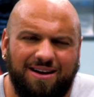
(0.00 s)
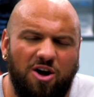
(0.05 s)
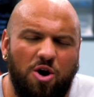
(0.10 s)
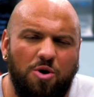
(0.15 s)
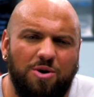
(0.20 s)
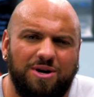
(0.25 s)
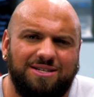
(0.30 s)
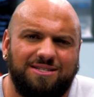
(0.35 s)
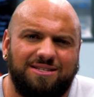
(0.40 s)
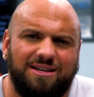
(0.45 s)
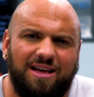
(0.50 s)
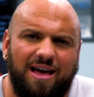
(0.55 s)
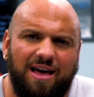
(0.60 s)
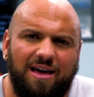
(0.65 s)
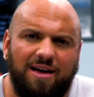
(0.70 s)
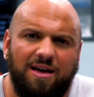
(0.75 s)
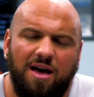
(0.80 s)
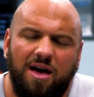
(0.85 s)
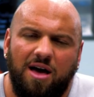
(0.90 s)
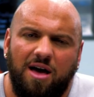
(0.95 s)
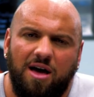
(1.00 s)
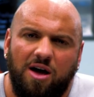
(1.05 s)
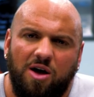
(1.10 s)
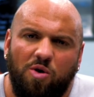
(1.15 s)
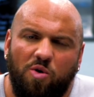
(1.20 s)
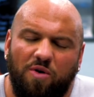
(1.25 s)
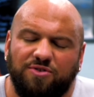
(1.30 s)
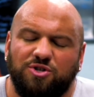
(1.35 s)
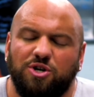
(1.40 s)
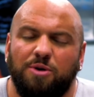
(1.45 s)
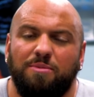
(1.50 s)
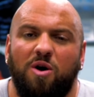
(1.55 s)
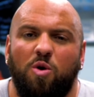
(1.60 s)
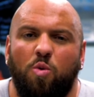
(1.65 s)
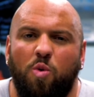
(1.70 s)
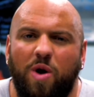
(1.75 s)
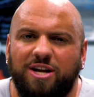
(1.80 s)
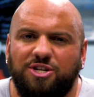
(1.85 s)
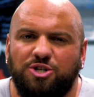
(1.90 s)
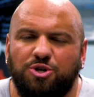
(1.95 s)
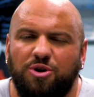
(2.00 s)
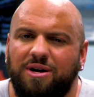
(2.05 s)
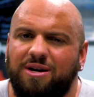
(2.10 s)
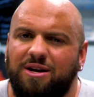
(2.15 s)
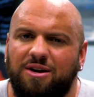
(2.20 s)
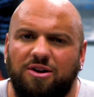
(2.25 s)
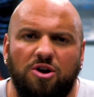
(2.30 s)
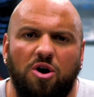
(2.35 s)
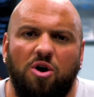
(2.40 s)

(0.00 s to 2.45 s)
And I always say, well, if you're talking about weight training,